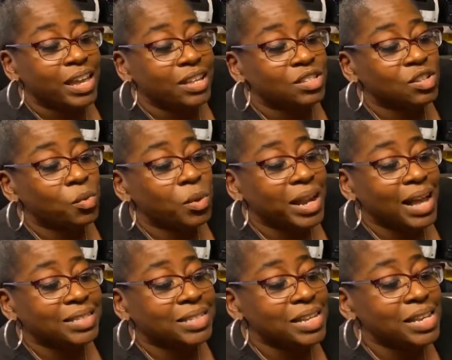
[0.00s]
And so what
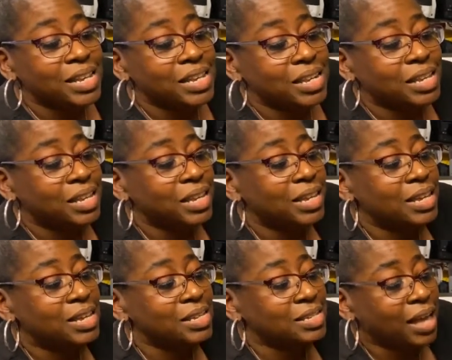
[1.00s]
I did
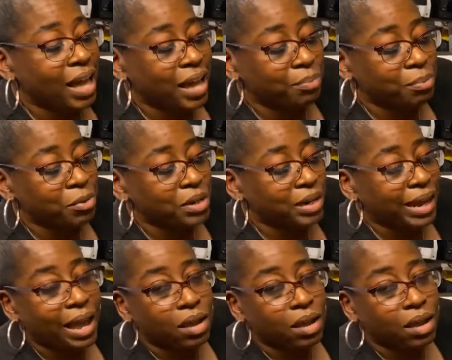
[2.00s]
is I printed